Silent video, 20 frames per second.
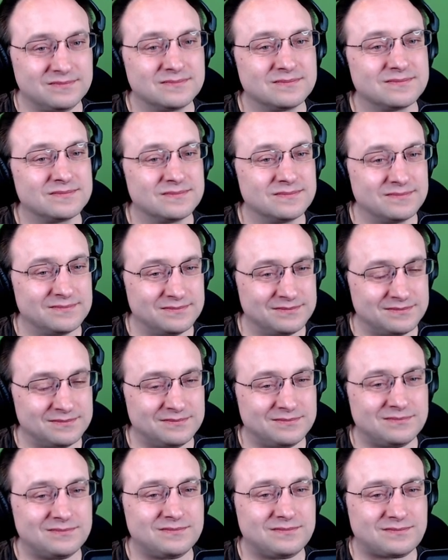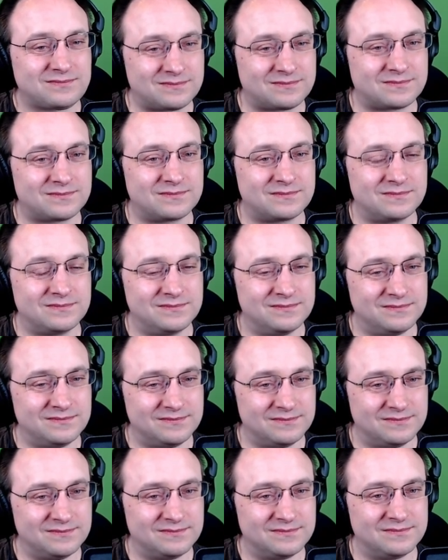
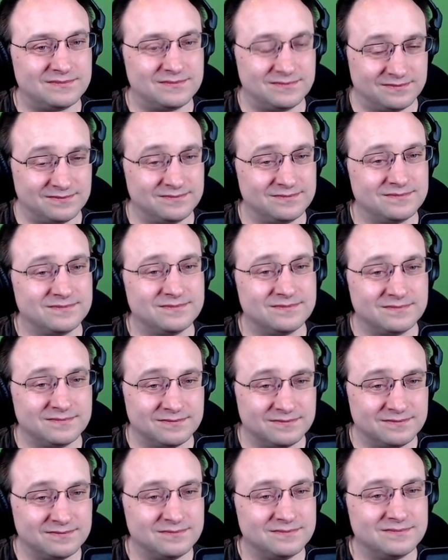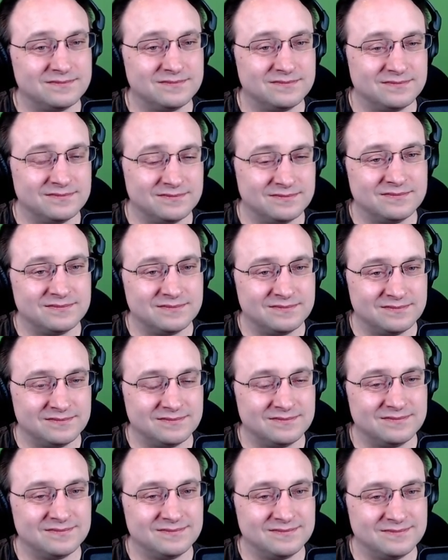
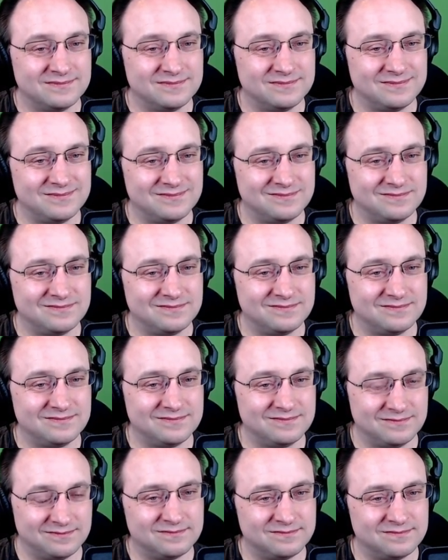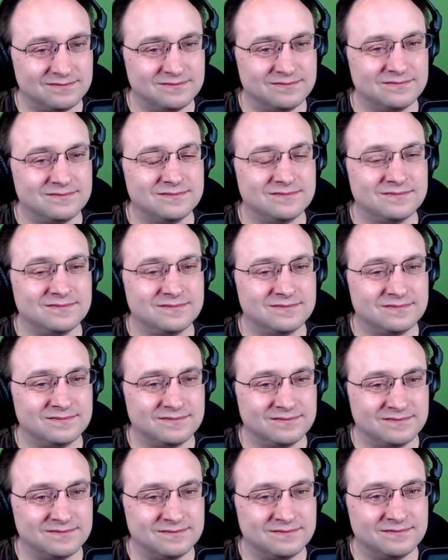
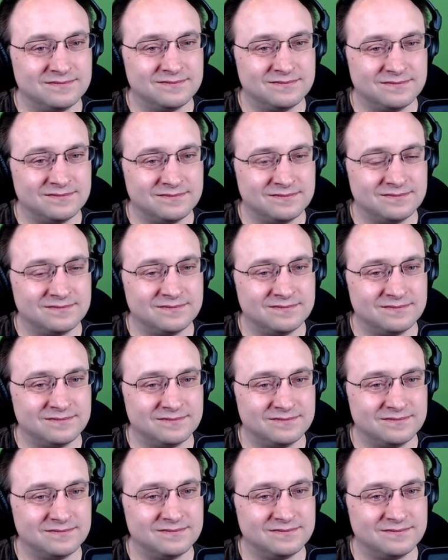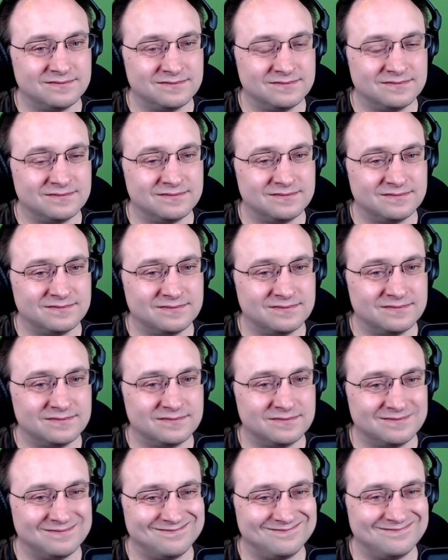[no speech]